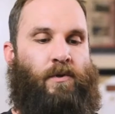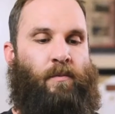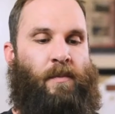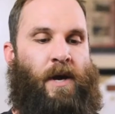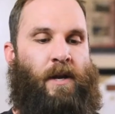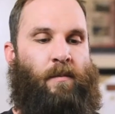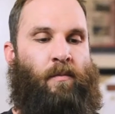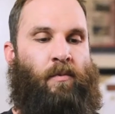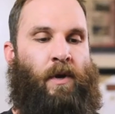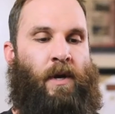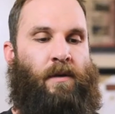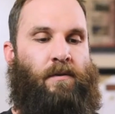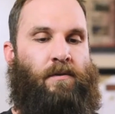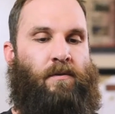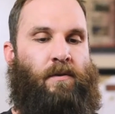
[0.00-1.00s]
traumatic brain
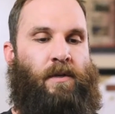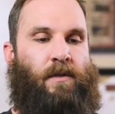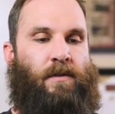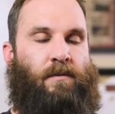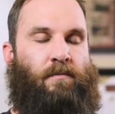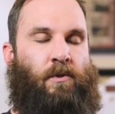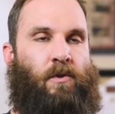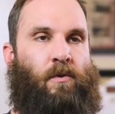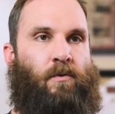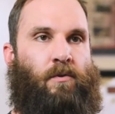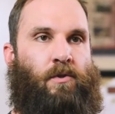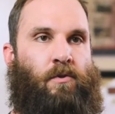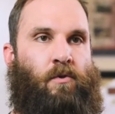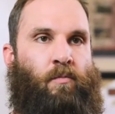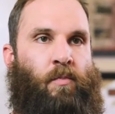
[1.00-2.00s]
injury is, you know, there's
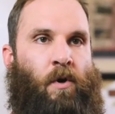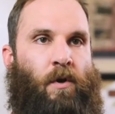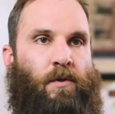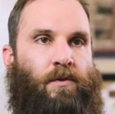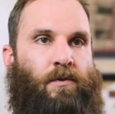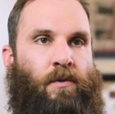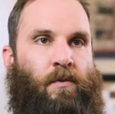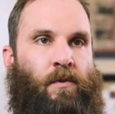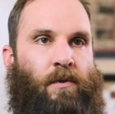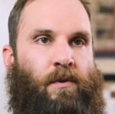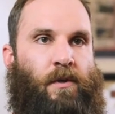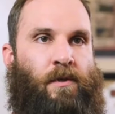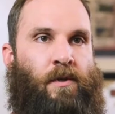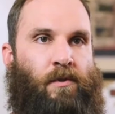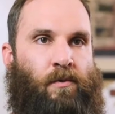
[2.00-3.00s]
two parts to it: the
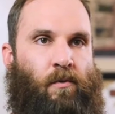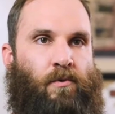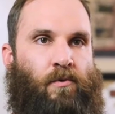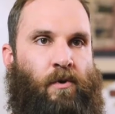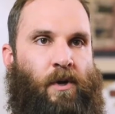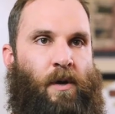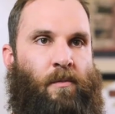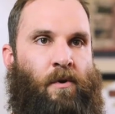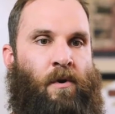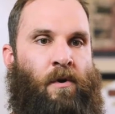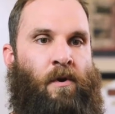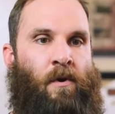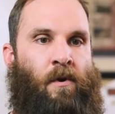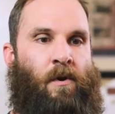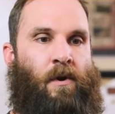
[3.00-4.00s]
initial trauma
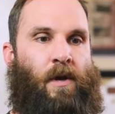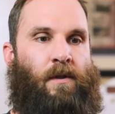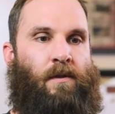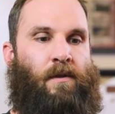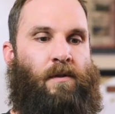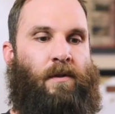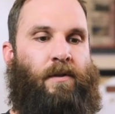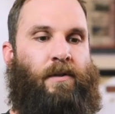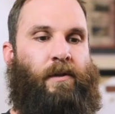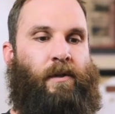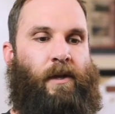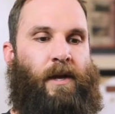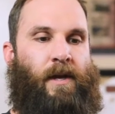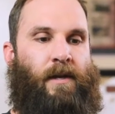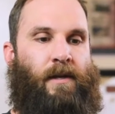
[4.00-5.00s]
and then the
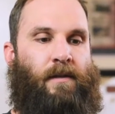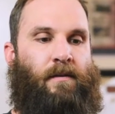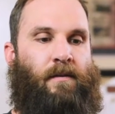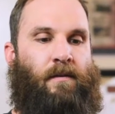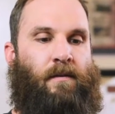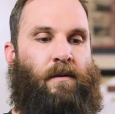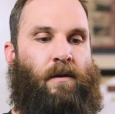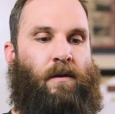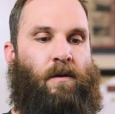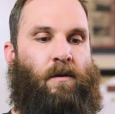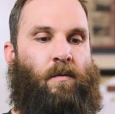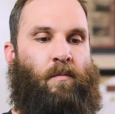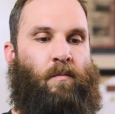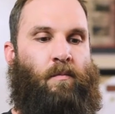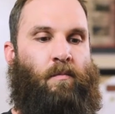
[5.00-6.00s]
delayed
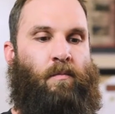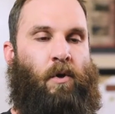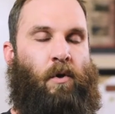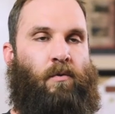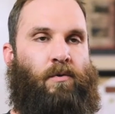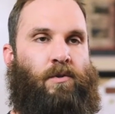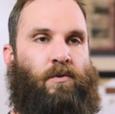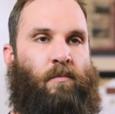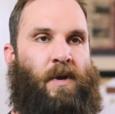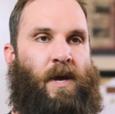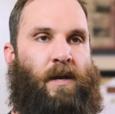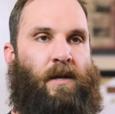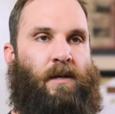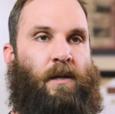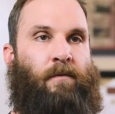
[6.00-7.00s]

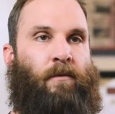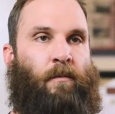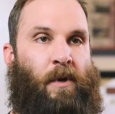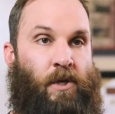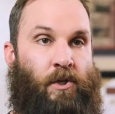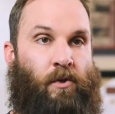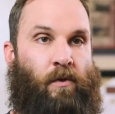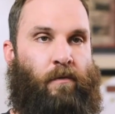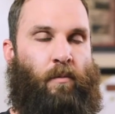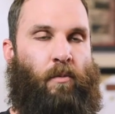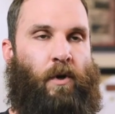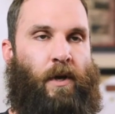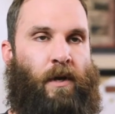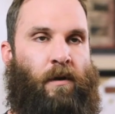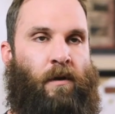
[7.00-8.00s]
post-traumatic inflammation of the
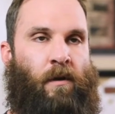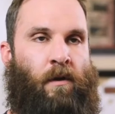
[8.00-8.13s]
brain.